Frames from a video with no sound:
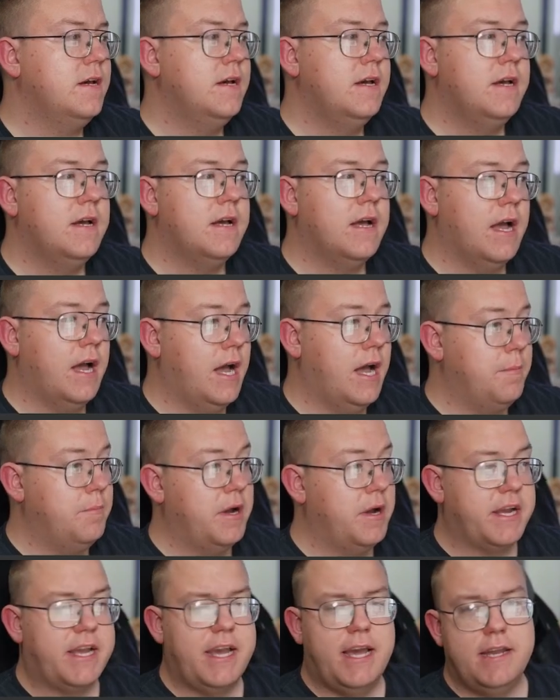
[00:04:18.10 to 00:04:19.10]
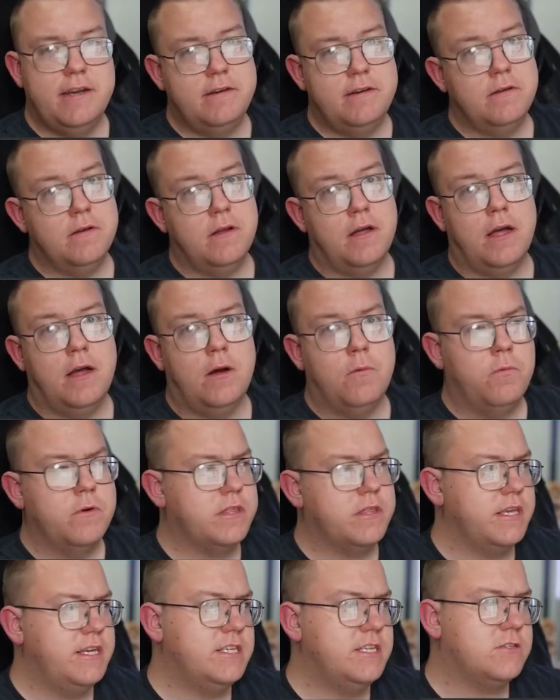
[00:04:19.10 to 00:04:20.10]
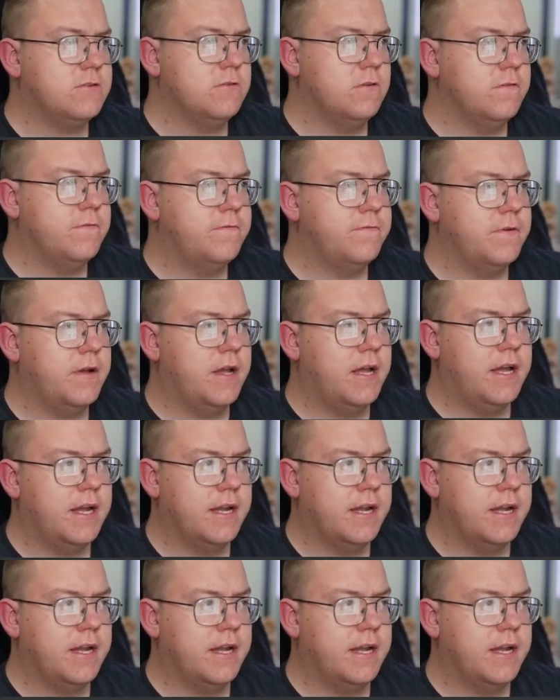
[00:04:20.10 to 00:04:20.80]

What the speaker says: Again, with these sort of